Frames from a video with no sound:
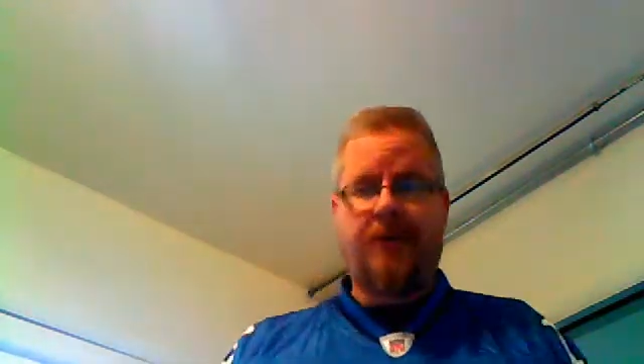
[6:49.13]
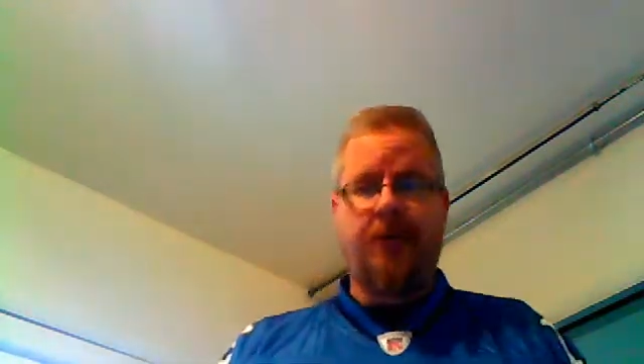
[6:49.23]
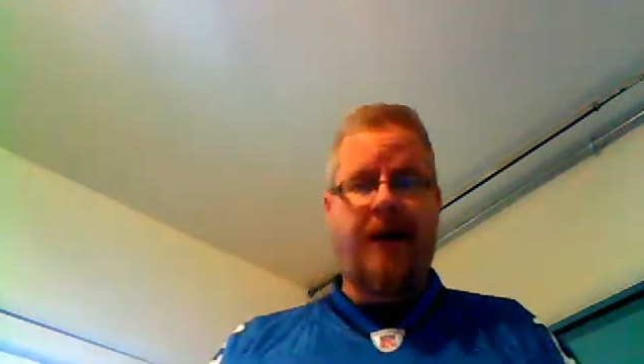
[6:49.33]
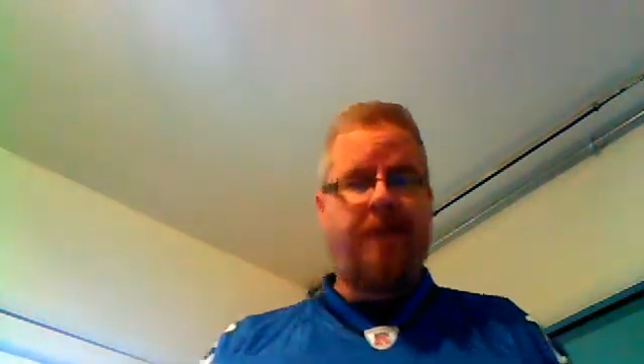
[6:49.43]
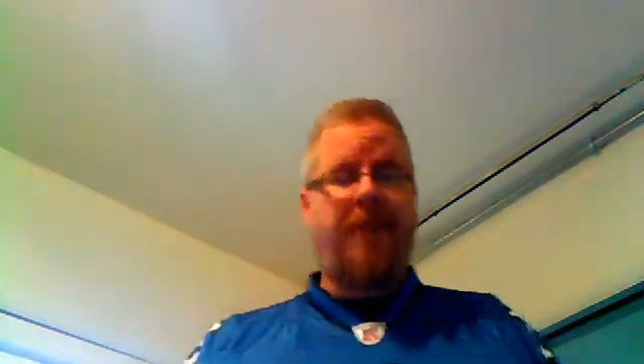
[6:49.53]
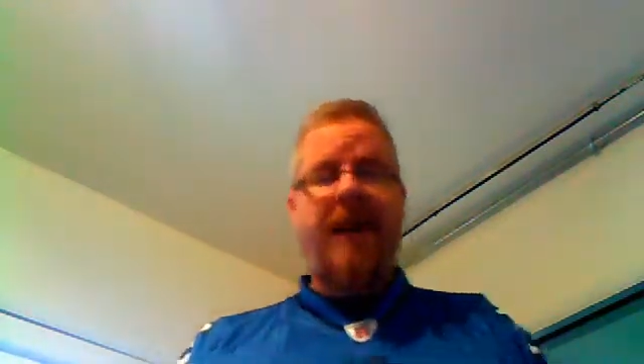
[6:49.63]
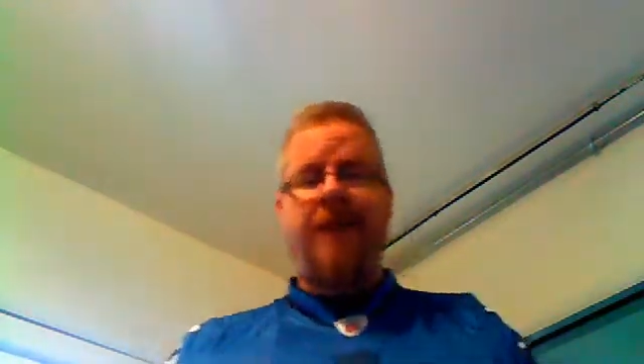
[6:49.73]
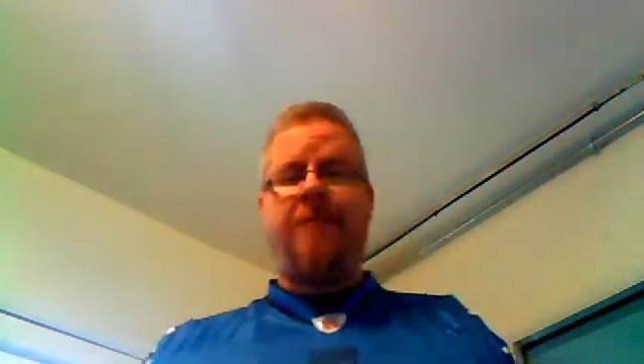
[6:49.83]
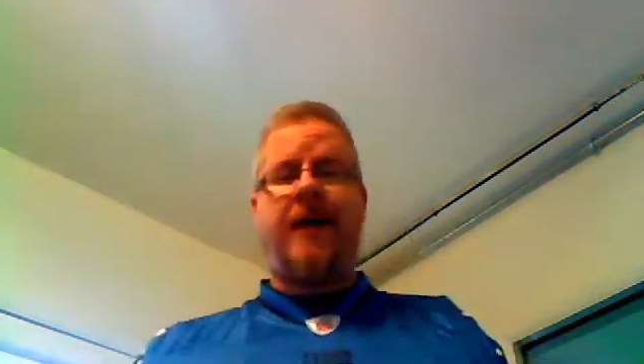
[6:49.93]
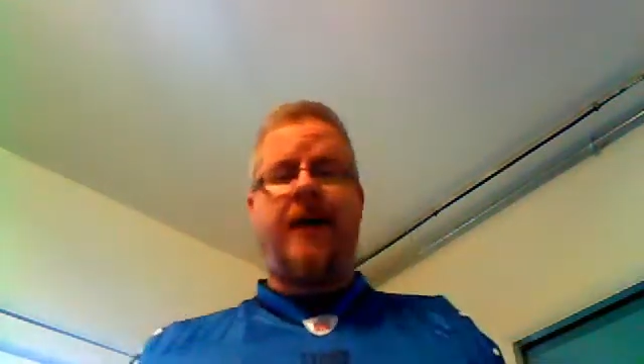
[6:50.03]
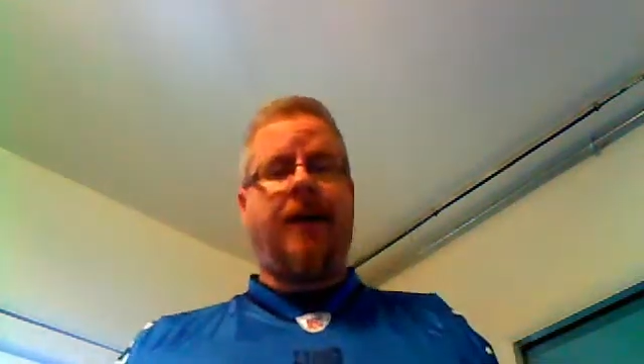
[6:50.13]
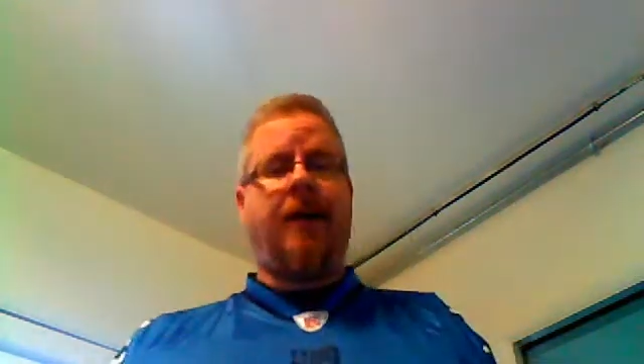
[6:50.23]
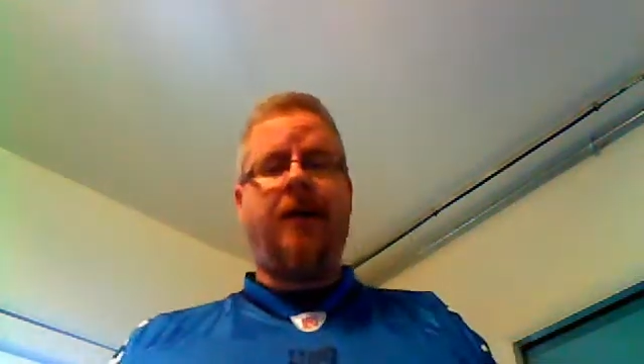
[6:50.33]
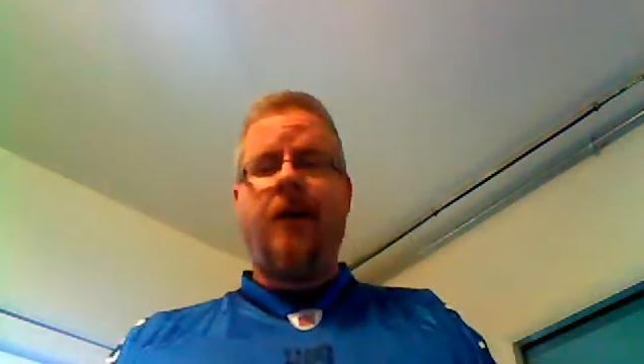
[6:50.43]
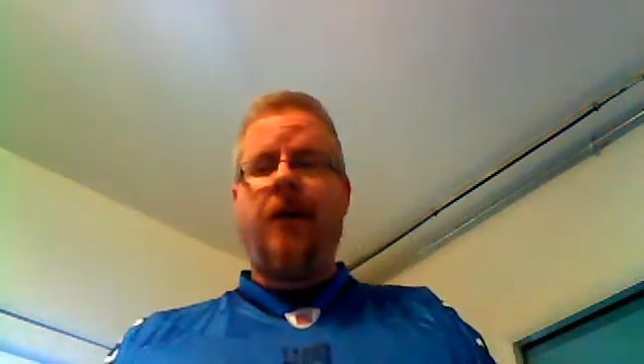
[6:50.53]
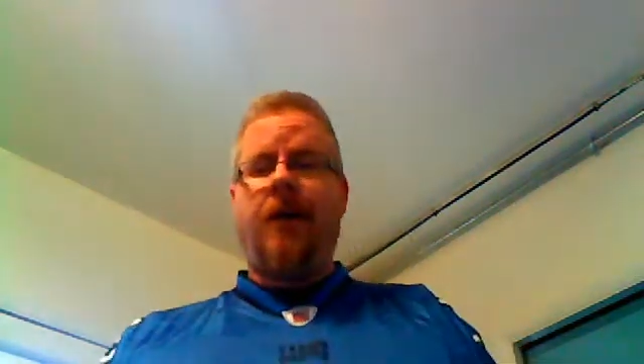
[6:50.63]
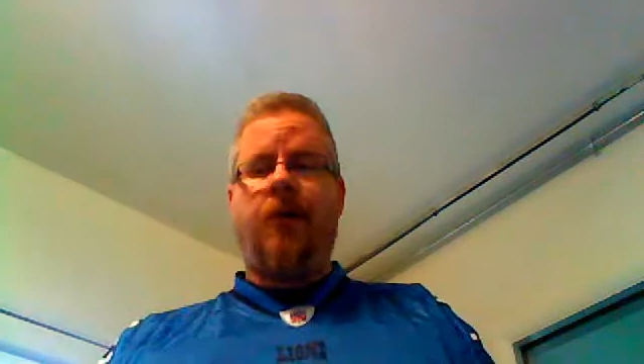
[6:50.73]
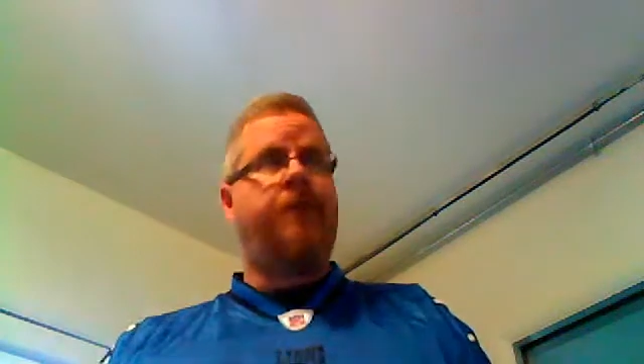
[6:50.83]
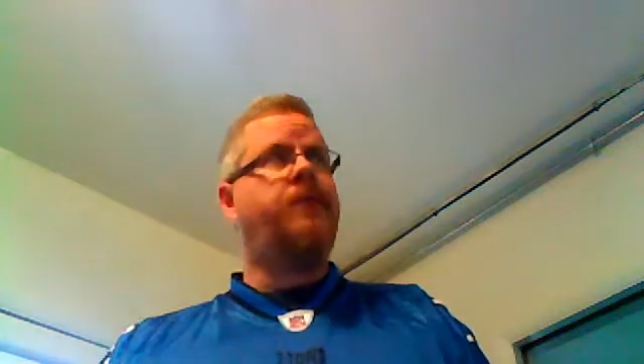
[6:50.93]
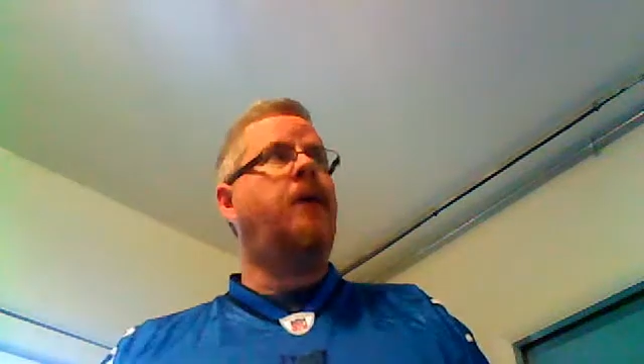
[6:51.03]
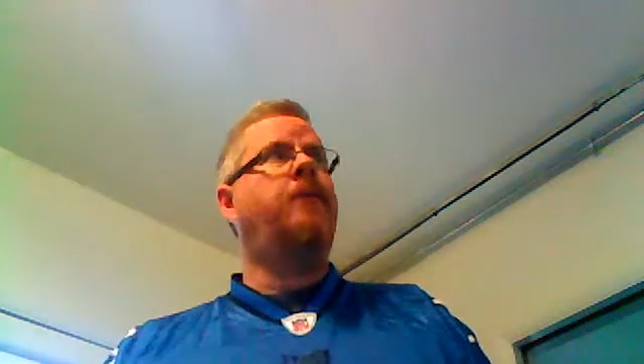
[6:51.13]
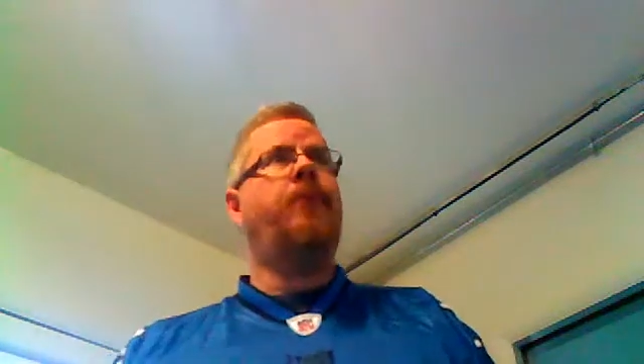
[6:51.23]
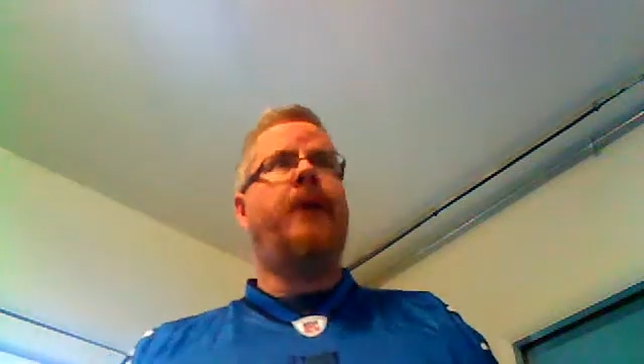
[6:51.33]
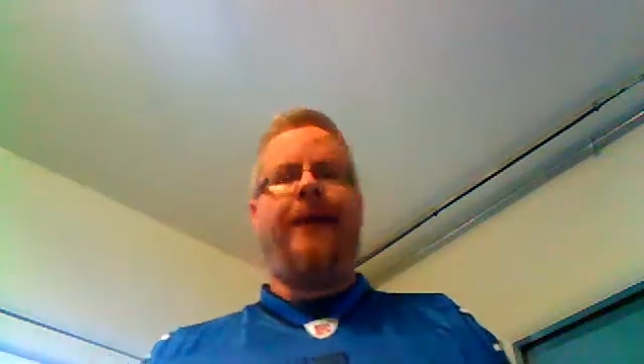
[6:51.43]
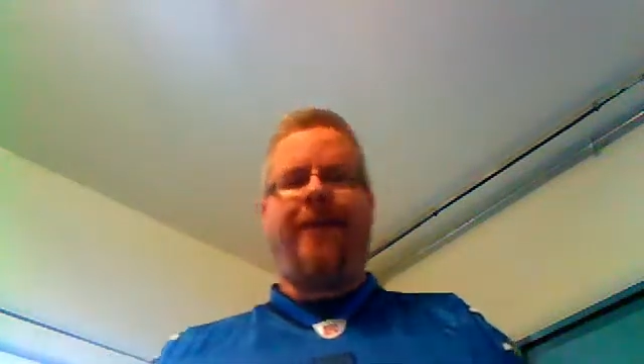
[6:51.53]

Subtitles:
You have Peyton Manning, you have Tom Brady.